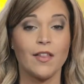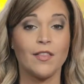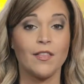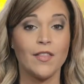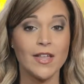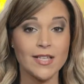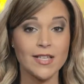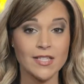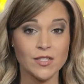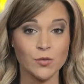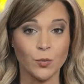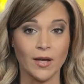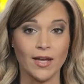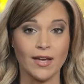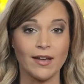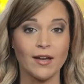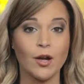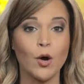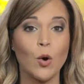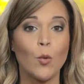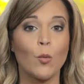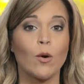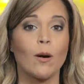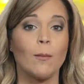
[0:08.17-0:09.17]
This
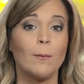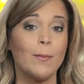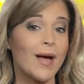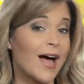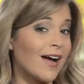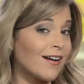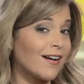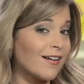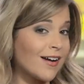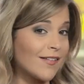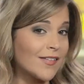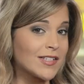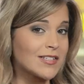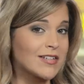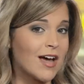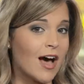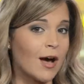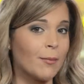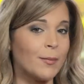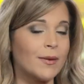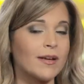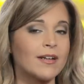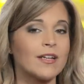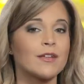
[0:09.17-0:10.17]
week, we're back on the
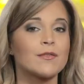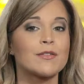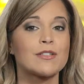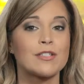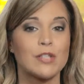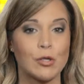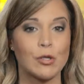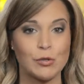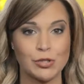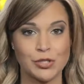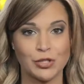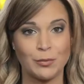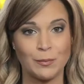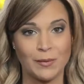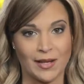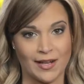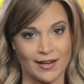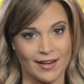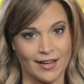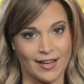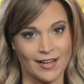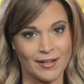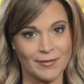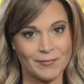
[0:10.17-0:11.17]
topic of social
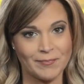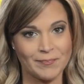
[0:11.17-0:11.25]
media.